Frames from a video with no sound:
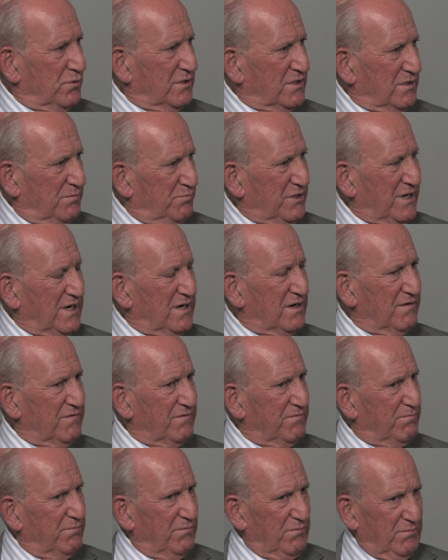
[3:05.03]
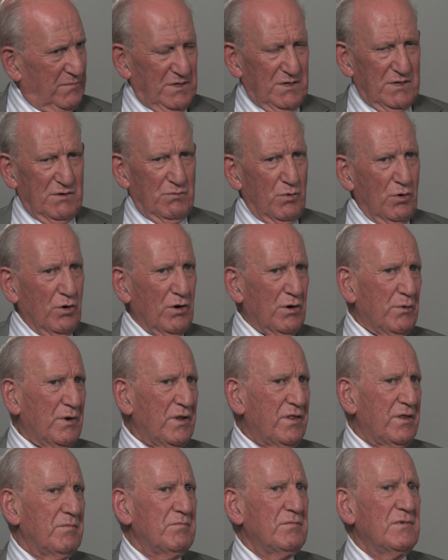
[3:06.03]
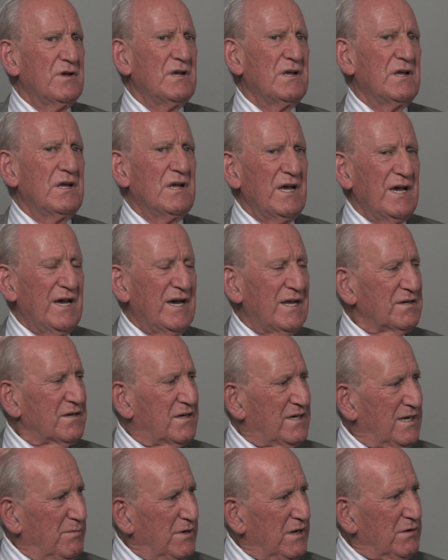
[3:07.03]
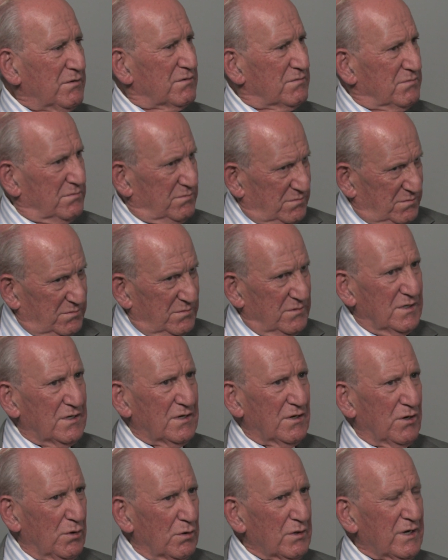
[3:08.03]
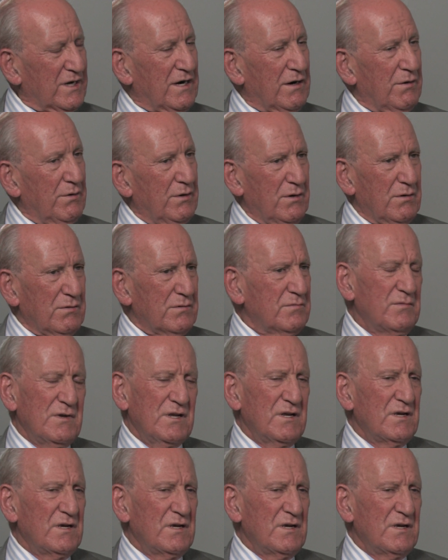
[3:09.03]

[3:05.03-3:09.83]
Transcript: competitive war with them and come out holding our own.